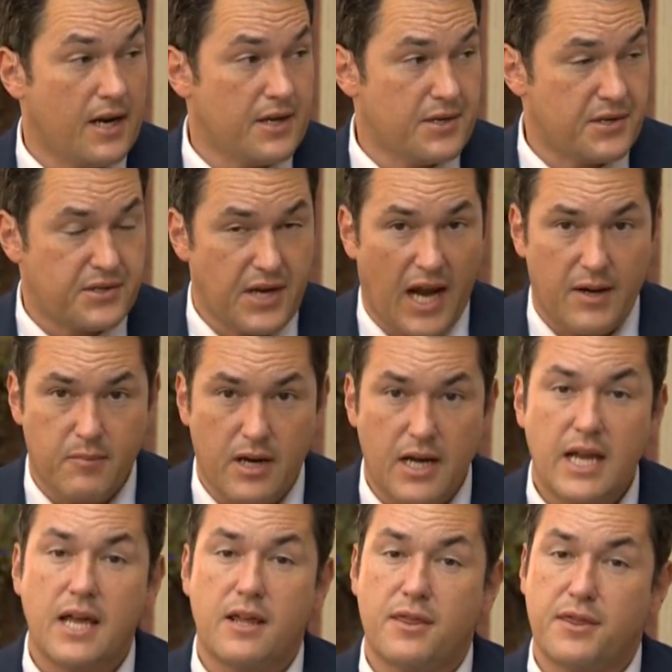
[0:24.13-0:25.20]
In a statement,
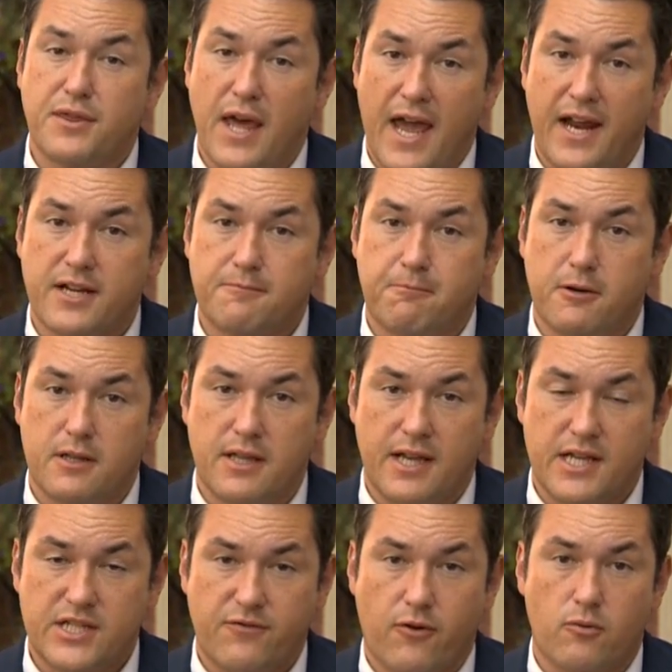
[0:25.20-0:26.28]
he thanked
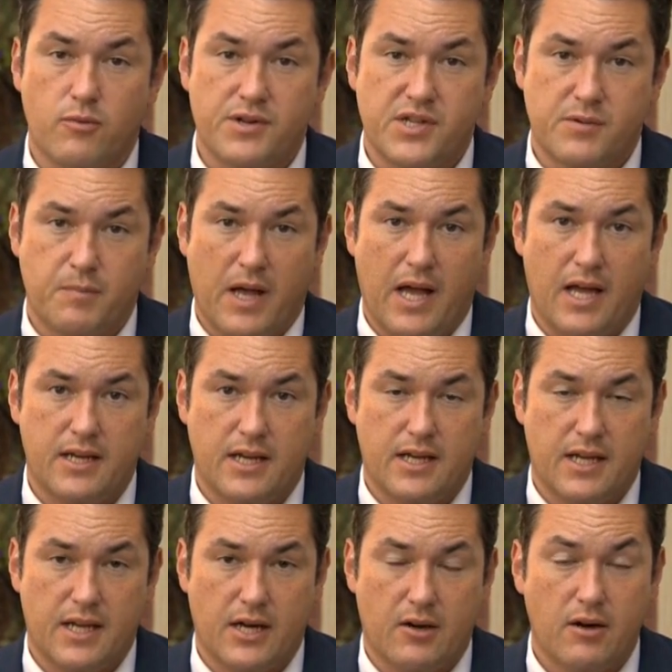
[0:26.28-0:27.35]
police for
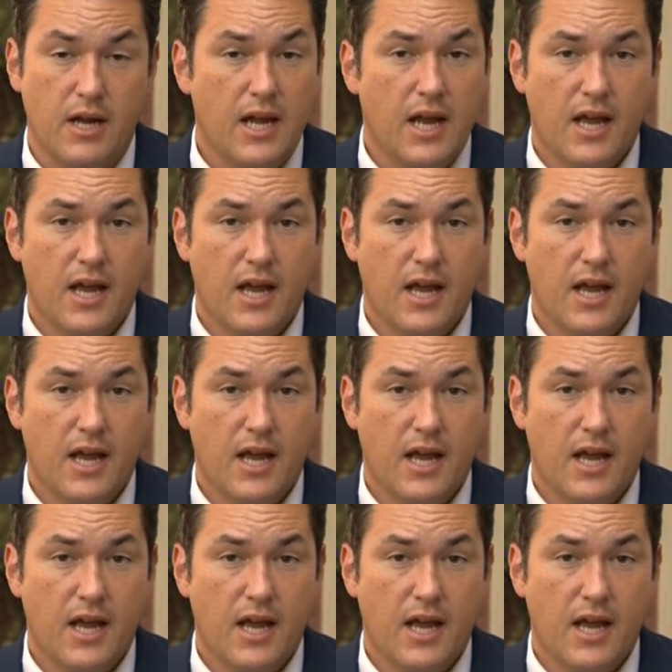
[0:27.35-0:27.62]
responding here